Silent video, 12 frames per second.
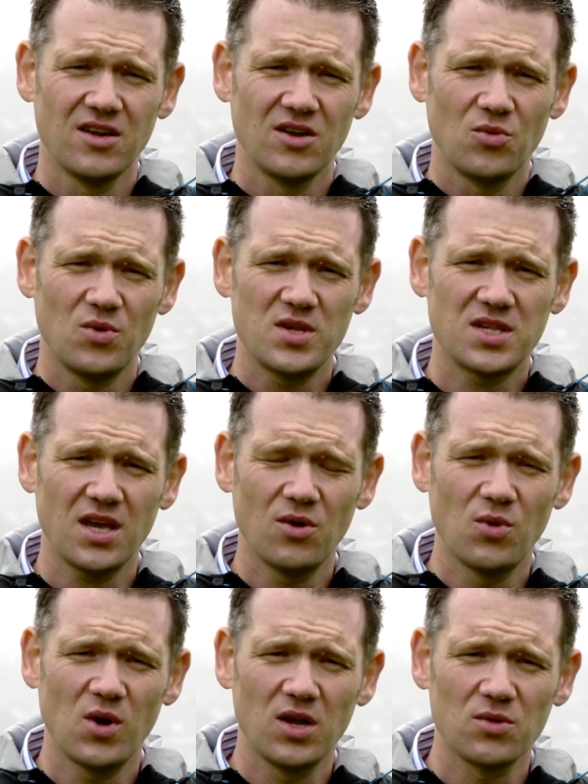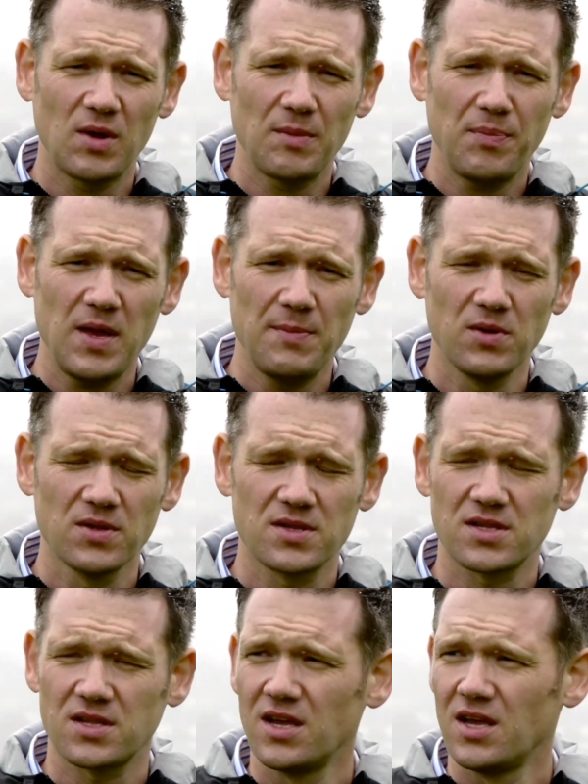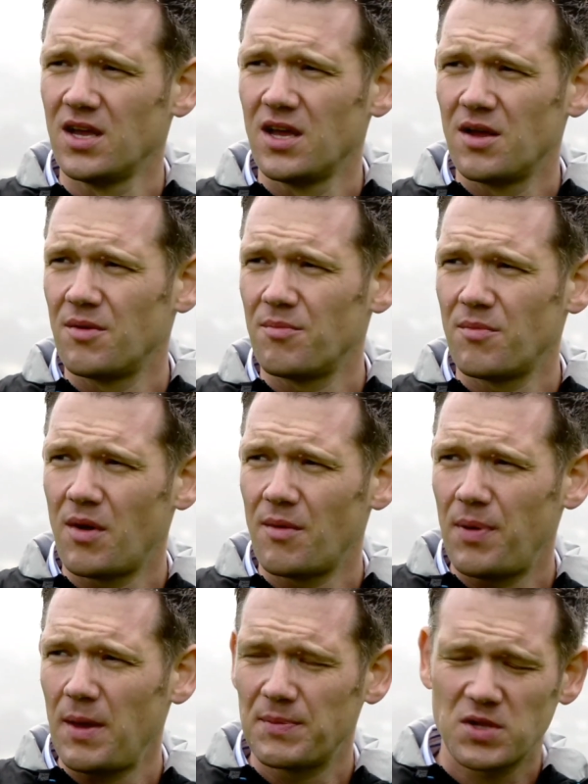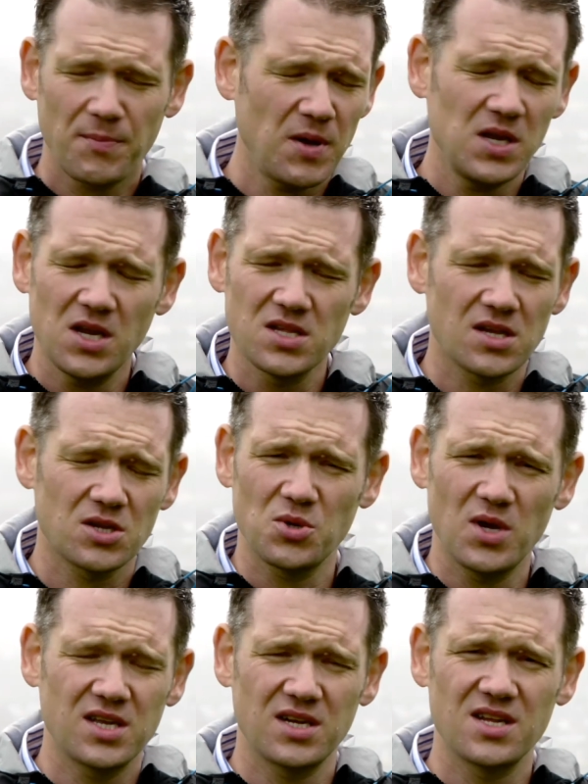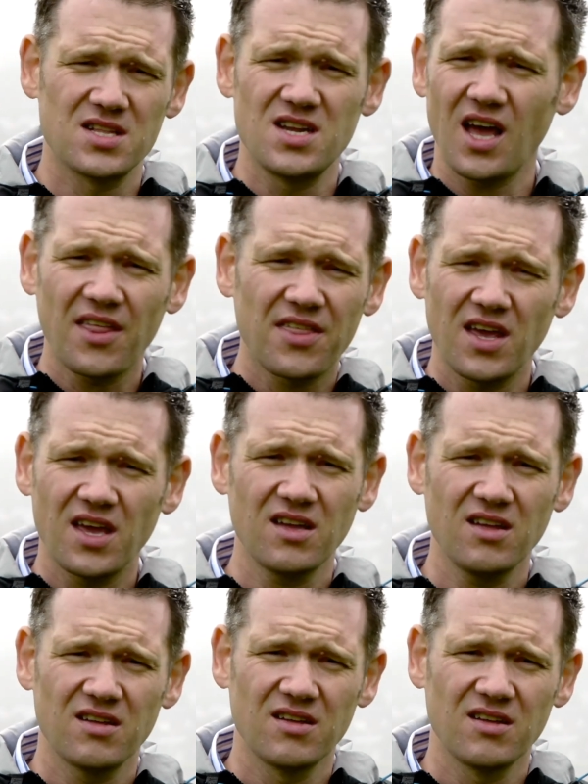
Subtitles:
We see a world where people's opinions are treated as nothing,